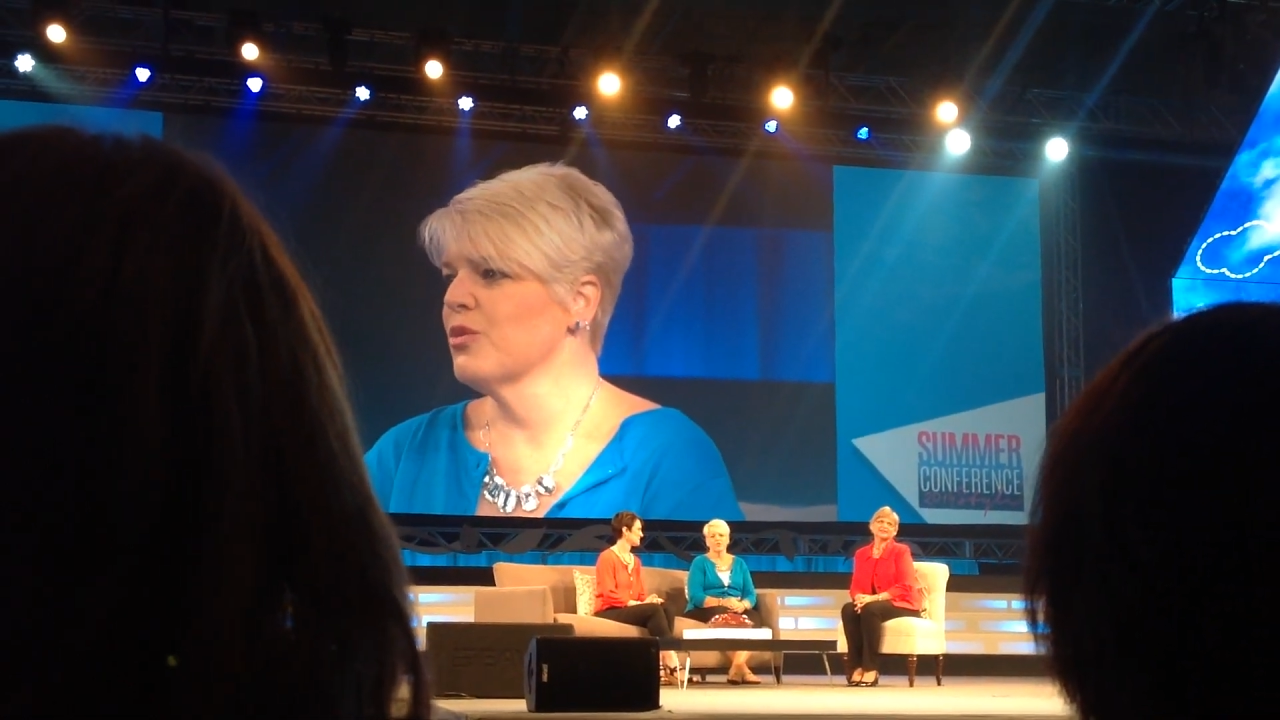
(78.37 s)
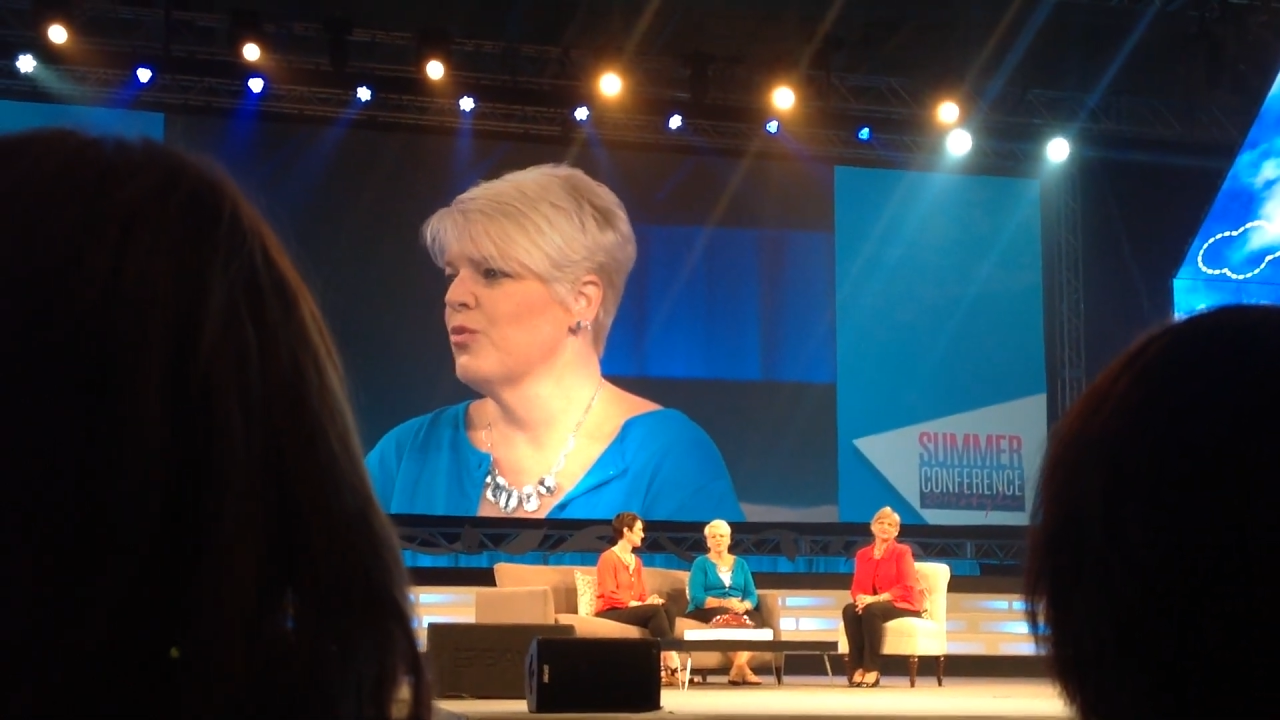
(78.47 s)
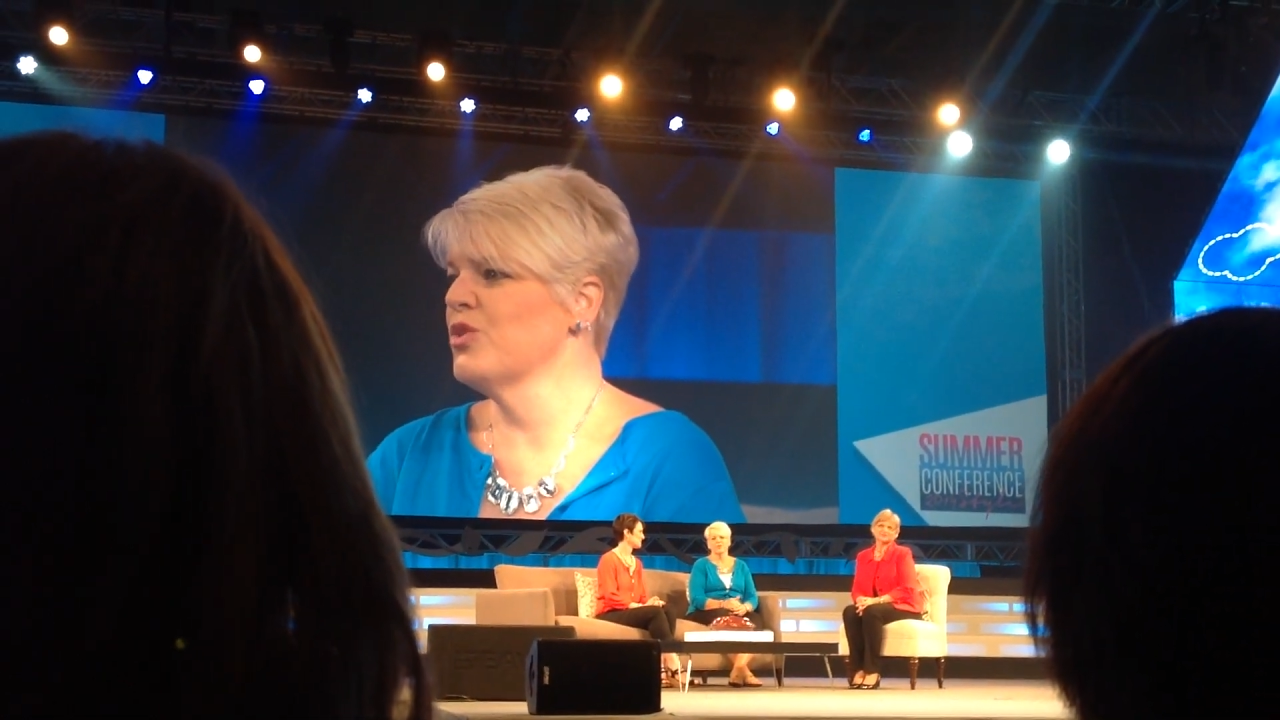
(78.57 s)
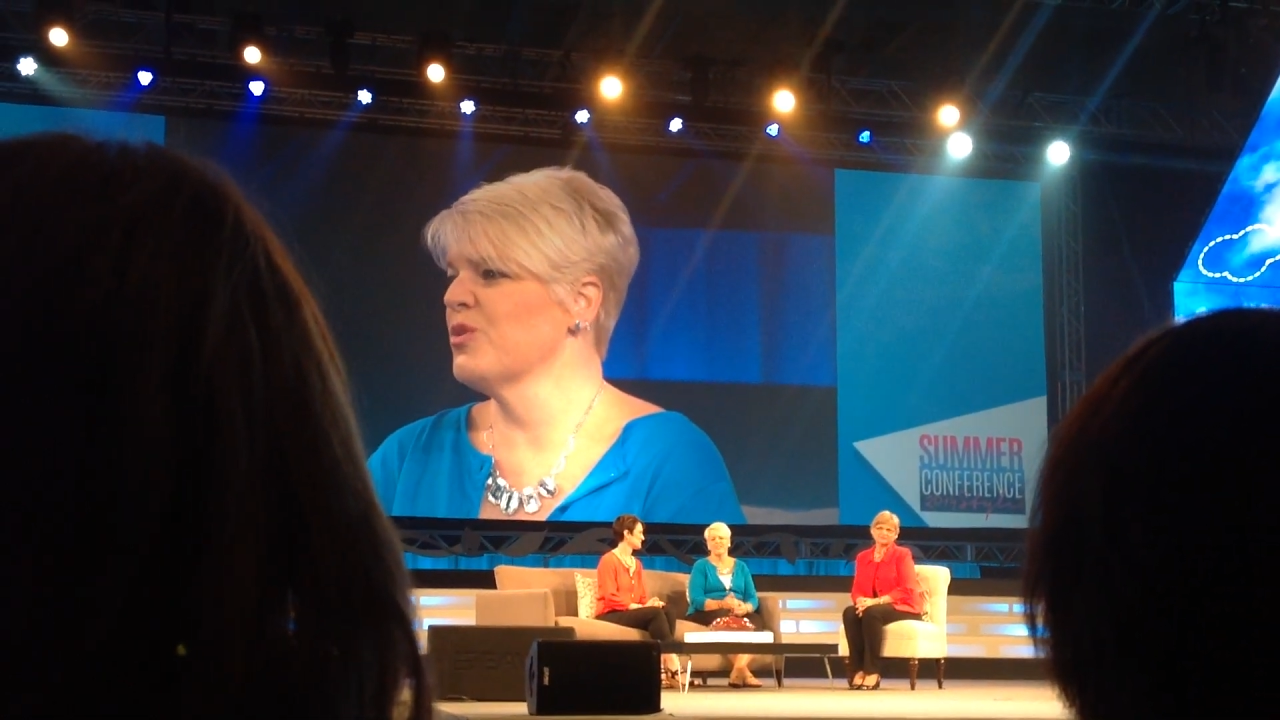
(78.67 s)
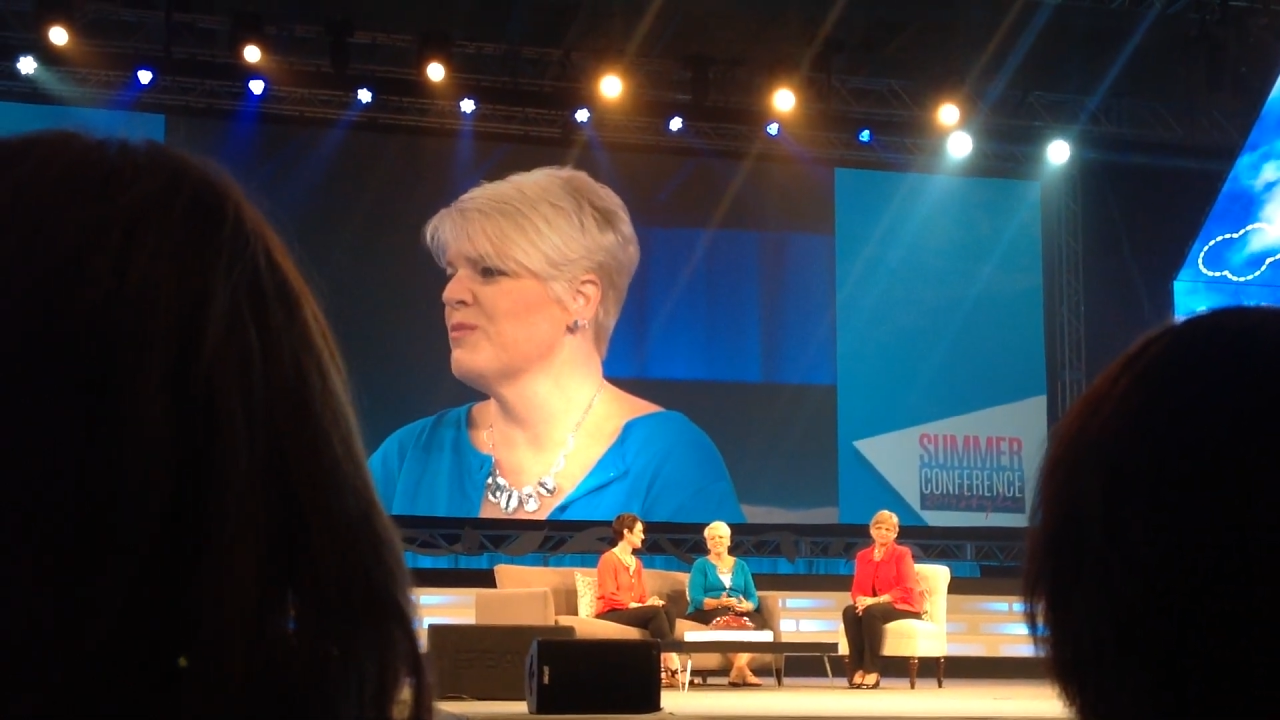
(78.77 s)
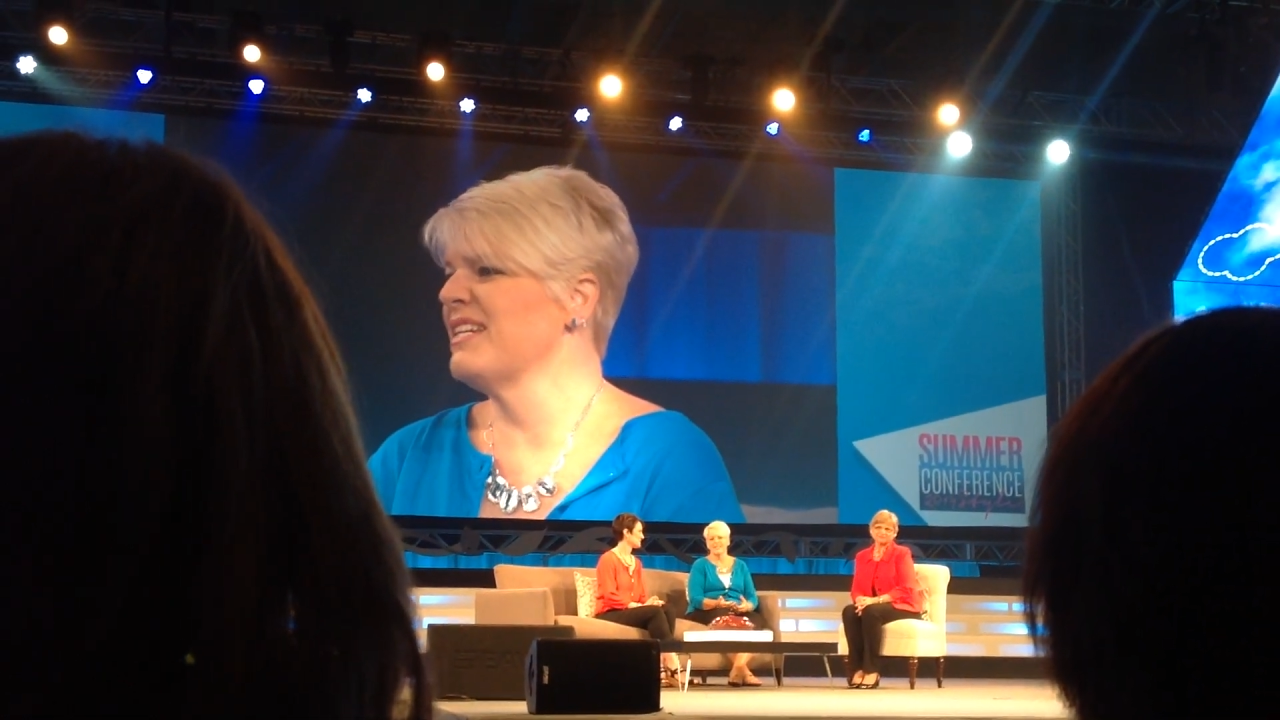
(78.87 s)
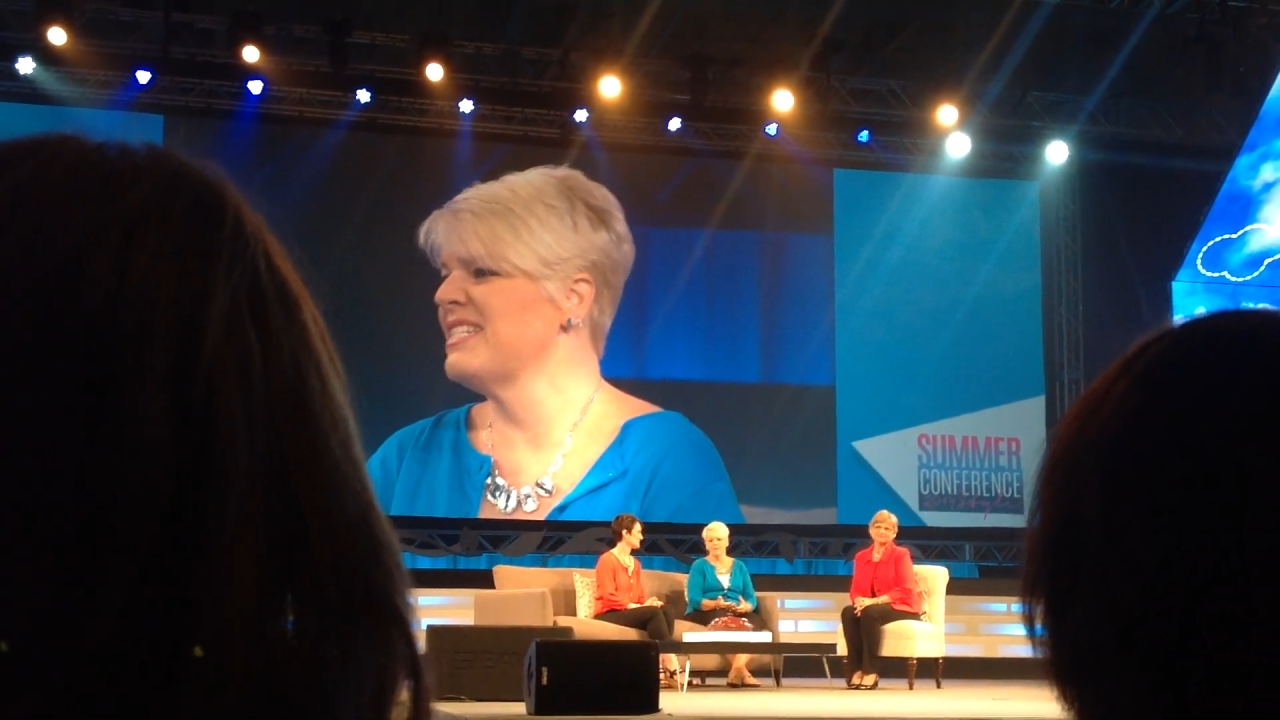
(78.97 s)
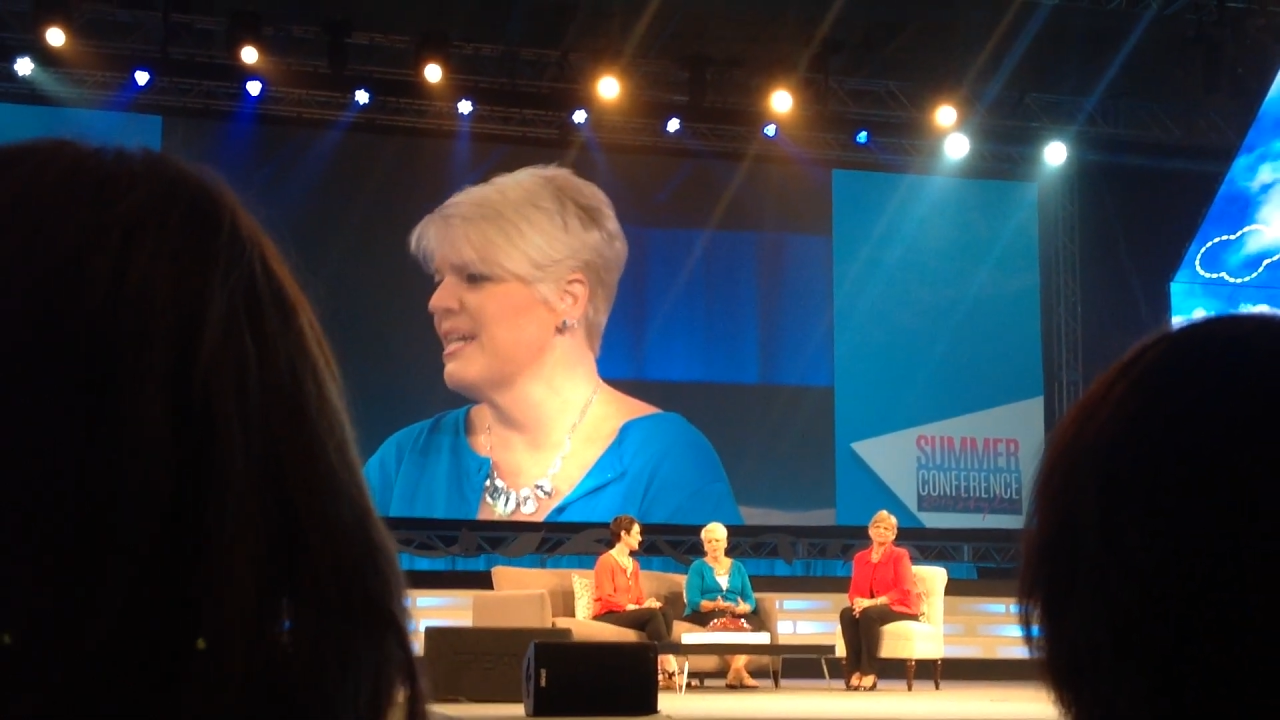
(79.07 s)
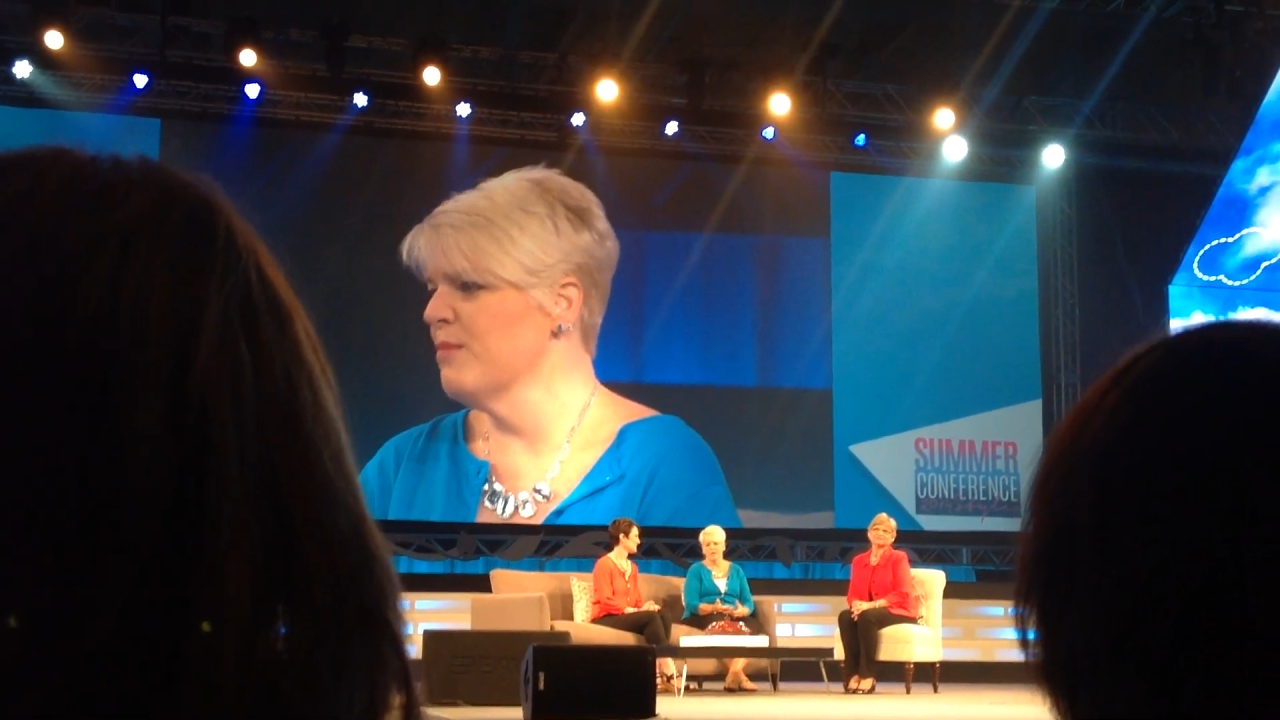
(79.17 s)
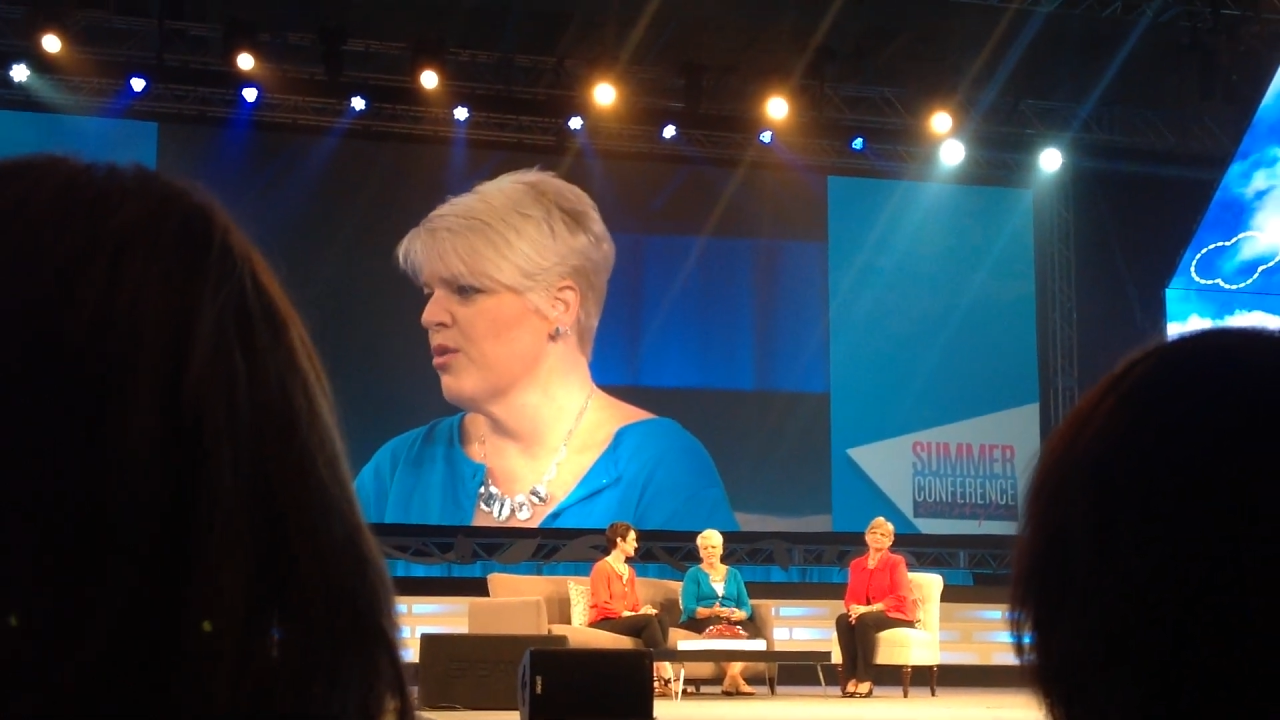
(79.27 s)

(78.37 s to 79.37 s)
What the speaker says: which was my demo